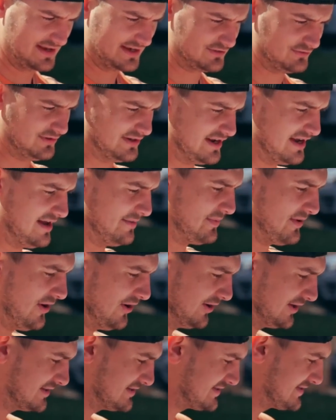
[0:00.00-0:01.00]
next one up.
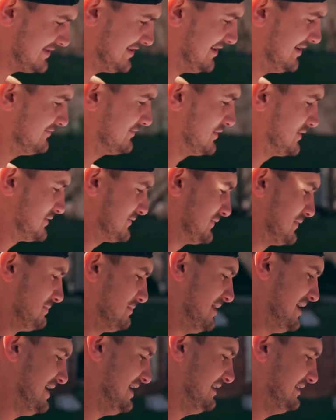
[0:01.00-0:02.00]
Arkansas versus
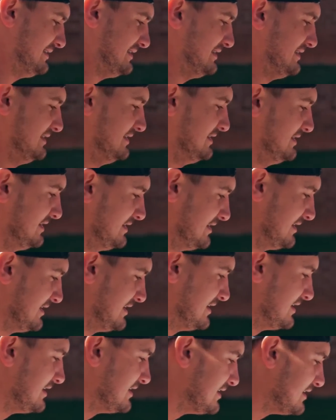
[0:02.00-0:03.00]
Vermont.
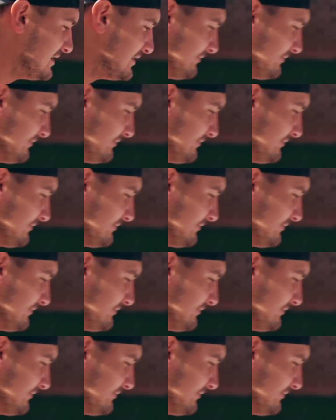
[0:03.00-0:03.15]
Oh, that's a